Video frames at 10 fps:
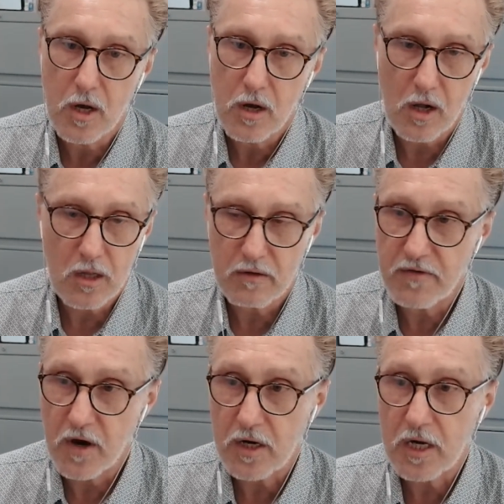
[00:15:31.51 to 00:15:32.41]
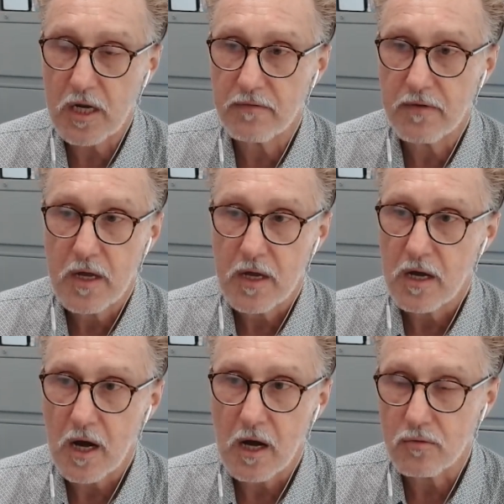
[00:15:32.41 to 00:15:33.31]
all of our kind of
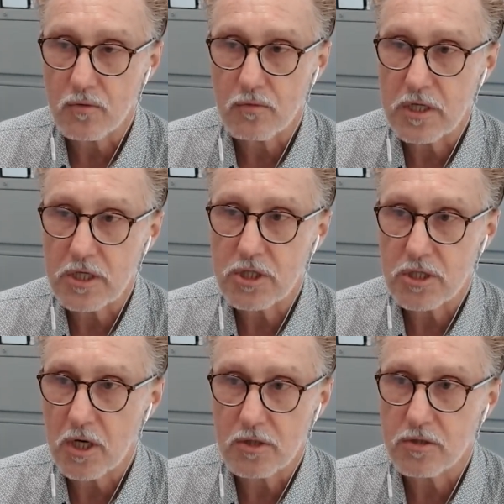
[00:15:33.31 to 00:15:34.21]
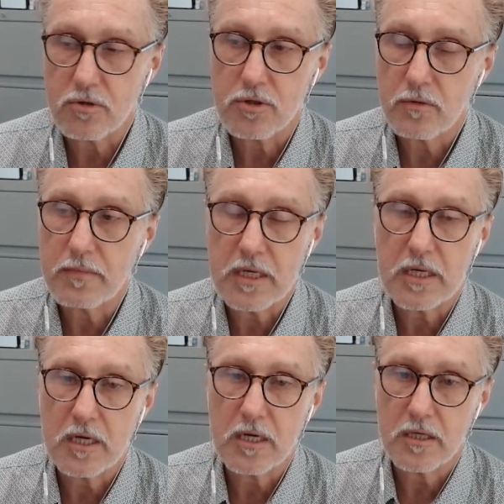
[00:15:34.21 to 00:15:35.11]
outreach, our social
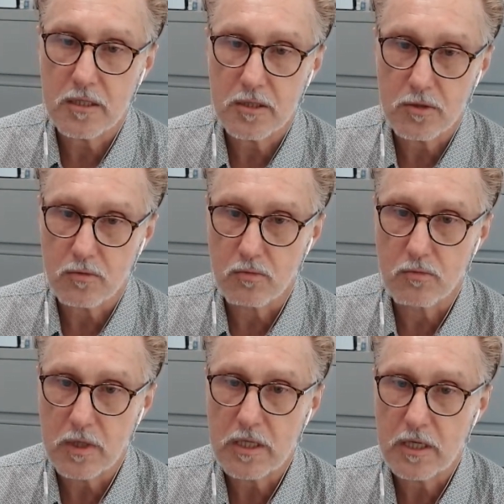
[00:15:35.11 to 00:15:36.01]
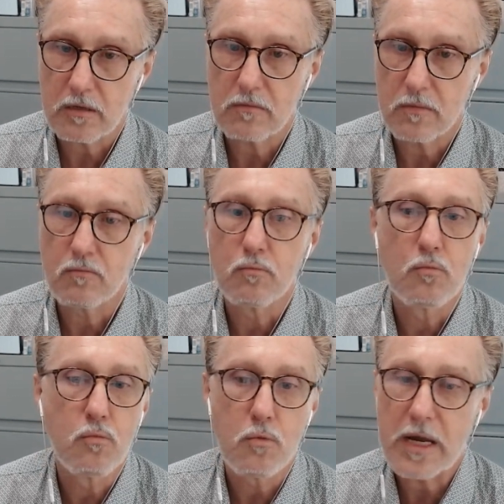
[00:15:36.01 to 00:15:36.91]
media is really
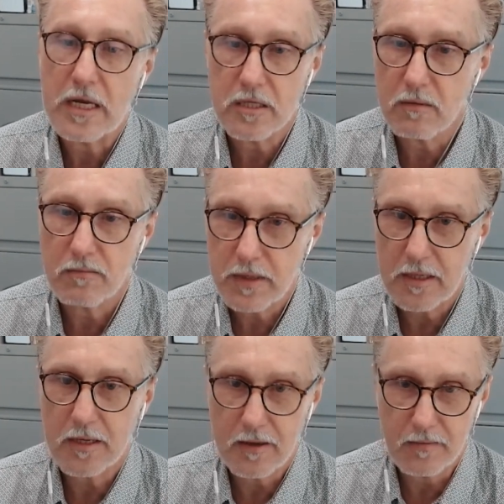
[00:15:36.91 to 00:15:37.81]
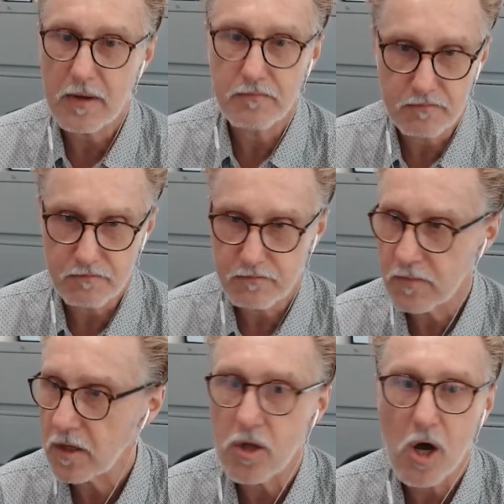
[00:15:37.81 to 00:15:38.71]
ready to be
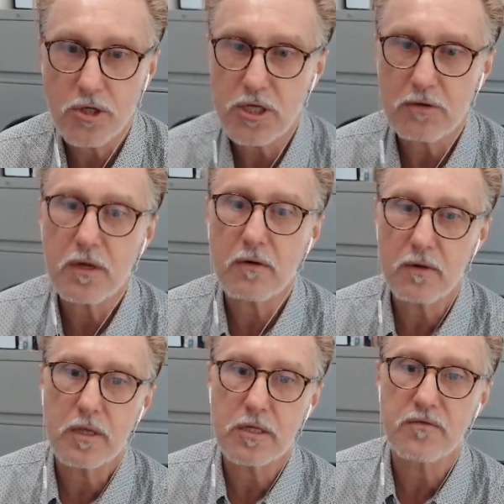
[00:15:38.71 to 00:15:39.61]
launch out there this